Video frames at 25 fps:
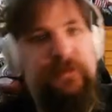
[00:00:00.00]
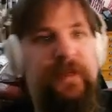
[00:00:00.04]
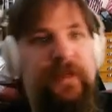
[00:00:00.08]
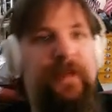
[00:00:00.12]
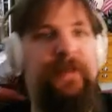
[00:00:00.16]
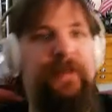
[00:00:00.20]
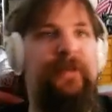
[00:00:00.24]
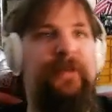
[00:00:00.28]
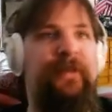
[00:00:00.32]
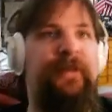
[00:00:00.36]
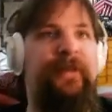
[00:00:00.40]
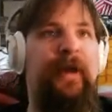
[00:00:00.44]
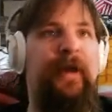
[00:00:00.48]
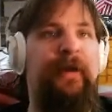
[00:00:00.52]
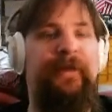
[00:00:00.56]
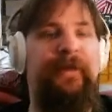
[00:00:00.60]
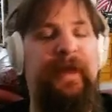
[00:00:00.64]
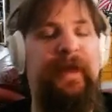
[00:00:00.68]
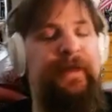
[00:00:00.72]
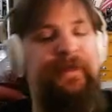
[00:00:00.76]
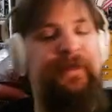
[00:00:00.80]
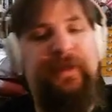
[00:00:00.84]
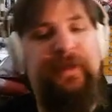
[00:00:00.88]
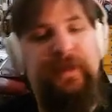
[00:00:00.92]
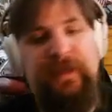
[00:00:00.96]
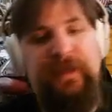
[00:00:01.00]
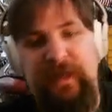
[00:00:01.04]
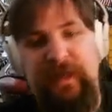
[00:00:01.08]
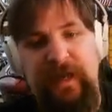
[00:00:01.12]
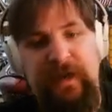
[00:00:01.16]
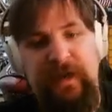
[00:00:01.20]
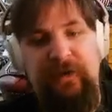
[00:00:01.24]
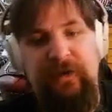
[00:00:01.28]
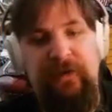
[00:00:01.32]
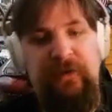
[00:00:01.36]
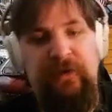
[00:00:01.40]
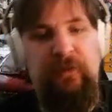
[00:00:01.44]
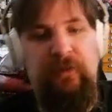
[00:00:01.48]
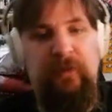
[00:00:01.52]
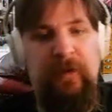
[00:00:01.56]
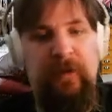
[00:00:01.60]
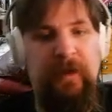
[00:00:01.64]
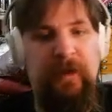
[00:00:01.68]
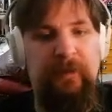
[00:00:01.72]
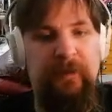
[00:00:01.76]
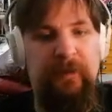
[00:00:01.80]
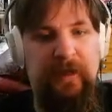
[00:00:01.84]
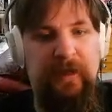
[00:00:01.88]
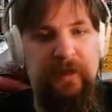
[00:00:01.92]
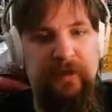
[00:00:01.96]
Without thinking, I don't know
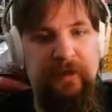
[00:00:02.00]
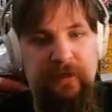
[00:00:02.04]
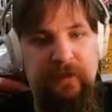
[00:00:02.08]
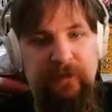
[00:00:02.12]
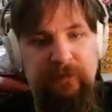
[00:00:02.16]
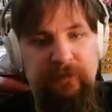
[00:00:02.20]
why, but I did.